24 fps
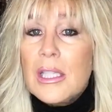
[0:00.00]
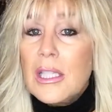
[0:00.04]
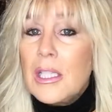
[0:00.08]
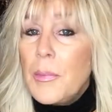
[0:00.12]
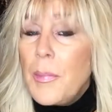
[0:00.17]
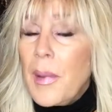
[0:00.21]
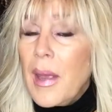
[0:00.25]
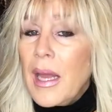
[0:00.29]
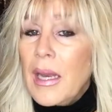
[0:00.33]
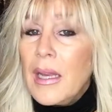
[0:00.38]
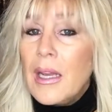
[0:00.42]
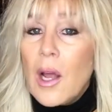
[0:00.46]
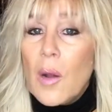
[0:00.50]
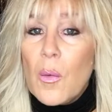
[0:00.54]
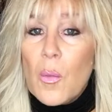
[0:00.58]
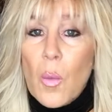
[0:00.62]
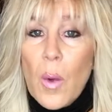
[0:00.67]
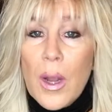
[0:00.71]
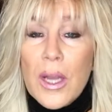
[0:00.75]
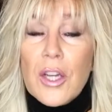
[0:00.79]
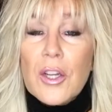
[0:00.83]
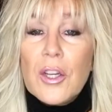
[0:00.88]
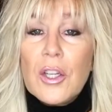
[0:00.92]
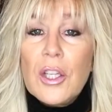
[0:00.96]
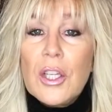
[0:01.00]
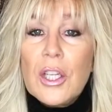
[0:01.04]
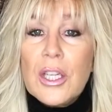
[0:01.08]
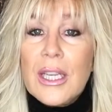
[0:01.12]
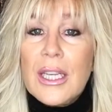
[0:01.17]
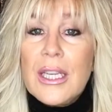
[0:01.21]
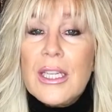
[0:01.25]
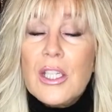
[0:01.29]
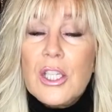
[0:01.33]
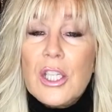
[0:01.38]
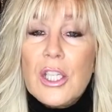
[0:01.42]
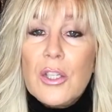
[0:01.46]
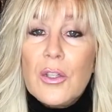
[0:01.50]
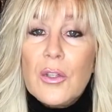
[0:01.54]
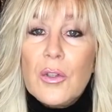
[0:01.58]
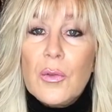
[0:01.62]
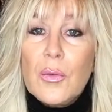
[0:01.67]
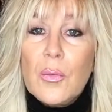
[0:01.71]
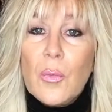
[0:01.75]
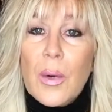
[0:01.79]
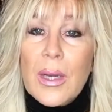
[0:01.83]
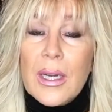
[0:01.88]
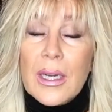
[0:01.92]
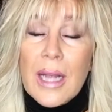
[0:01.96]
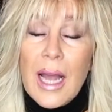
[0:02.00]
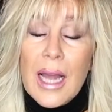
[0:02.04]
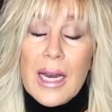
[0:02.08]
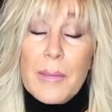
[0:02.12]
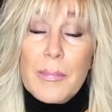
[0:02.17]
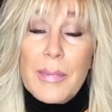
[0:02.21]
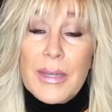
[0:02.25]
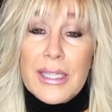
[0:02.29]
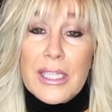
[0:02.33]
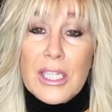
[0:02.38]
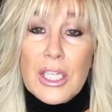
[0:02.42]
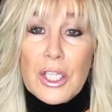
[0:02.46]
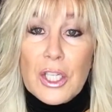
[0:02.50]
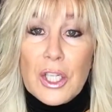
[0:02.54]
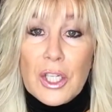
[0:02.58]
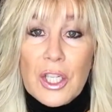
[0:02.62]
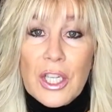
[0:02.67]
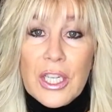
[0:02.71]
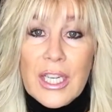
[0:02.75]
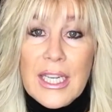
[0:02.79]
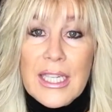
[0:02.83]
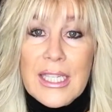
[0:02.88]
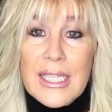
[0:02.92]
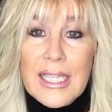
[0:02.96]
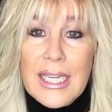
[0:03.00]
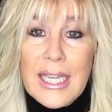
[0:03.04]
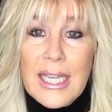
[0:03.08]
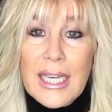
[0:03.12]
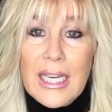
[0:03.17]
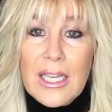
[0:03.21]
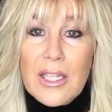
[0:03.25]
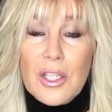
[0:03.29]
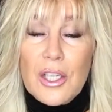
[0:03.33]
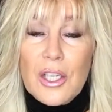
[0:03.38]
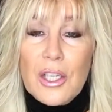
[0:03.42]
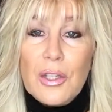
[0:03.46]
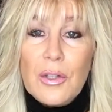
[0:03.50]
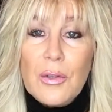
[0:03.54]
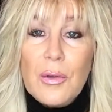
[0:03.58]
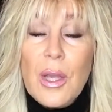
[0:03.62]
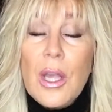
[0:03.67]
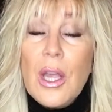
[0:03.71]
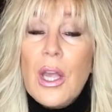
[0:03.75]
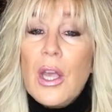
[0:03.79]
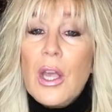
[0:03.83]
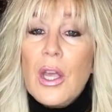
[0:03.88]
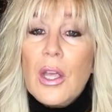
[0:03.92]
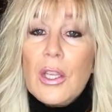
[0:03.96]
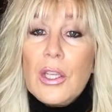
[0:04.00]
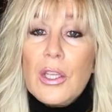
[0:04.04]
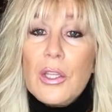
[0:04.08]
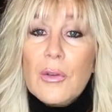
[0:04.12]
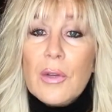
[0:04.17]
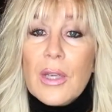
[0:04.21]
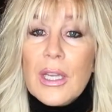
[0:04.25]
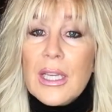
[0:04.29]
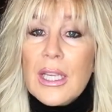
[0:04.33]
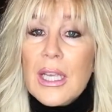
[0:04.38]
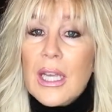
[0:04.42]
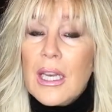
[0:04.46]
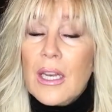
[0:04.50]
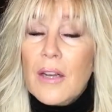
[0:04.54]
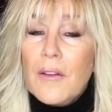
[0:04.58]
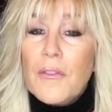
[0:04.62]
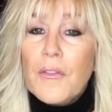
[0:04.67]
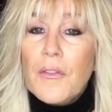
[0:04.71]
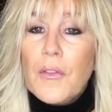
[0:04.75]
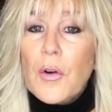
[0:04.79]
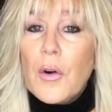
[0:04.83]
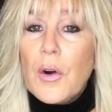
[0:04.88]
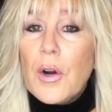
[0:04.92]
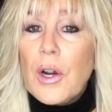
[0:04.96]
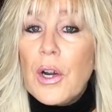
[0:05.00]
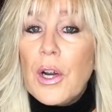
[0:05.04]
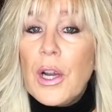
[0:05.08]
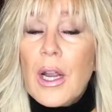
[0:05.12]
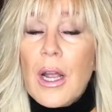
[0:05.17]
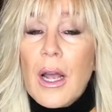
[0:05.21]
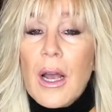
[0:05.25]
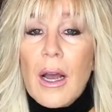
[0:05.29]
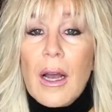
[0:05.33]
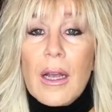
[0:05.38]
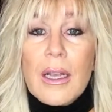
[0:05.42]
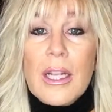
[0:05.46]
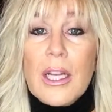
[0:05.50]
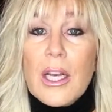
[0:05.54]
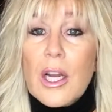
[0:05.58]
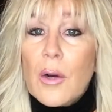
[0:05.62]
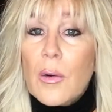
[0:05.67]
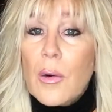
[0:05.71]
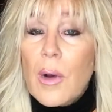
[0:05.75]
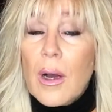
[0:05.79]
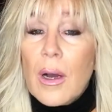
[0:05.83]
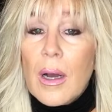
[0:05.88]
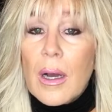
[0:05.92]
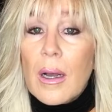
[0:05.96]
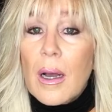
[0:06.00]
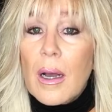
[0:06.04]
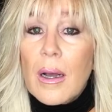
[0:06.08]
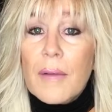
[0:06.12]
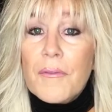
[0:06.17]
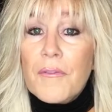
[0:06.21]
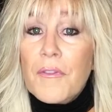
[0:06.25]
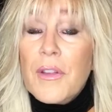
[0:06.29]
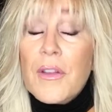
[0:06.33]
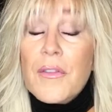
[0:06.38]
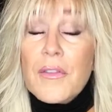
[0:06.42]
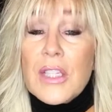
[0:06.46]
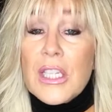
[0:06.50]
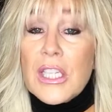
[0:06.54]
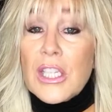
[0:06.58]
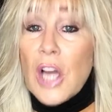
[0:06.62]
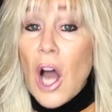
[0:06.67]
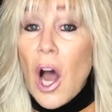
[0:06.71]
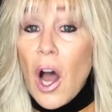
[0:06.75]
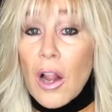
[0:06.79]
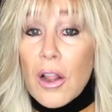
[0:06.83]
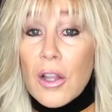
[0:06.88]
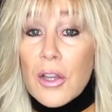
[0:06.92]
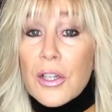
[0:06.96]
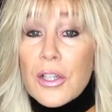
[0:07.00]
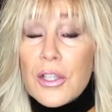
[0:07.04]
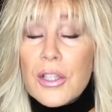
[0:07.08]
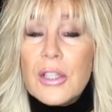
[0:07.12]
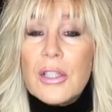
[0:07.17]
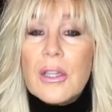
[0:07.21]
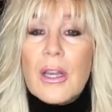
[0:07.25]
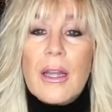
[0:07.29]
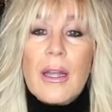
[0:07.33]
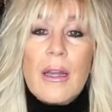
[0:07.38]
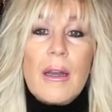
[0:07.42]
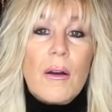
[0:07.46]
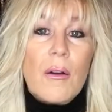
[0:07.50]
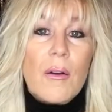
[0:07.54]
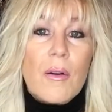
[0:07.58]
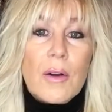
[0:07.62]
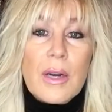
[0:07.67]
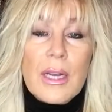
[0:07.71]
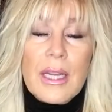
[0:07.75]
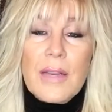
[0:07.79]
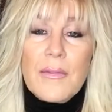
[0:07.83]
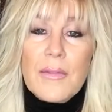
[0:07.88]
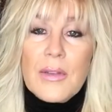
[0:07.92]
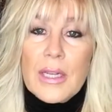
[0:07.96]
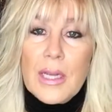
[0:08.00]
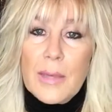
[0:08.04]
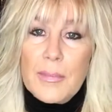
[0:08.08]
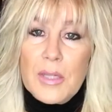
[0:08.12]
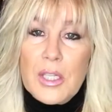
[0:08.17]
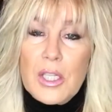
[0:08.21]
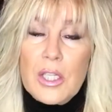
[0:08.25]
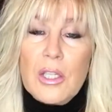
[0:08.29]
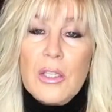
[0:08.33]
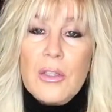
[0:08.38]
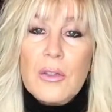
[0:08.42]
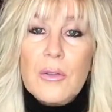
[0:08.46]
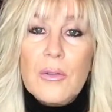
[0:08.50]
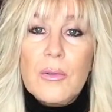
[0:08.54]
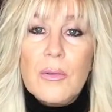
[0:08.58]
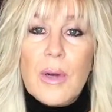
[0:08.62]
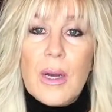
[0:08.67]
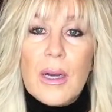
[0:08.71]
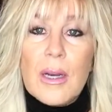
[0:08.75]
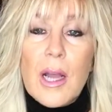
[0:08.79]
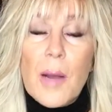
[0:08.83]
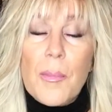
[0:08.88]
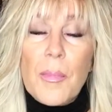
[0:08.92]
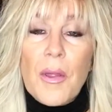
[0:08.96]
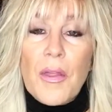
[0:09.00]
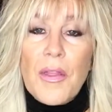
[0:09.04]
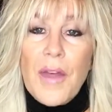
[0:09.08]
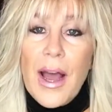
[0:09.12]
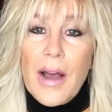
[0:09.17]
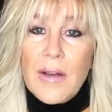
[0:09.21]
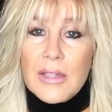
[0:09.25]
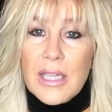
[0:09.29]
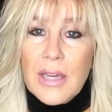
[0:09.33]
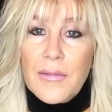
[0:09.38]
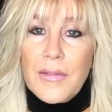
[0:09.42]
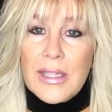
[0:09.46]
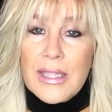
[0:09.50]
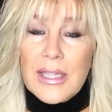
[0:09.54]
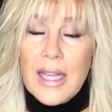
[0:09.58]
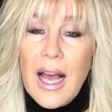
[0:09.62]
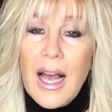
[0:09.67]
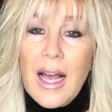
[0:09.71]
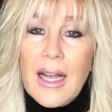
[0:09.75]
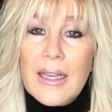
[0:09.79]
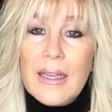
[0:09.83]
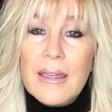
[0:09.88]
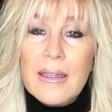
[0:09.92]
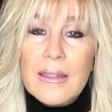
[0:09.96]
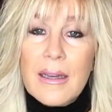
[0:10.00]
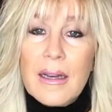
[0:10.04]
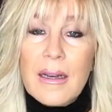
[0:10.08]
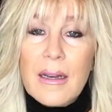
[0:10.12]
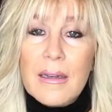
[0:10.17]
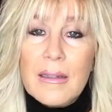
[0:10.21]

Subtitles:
Depending on what you're looking to, what kind of business you're looking to get into, you can get in for, $50, or even up to a couple thousand if it's high,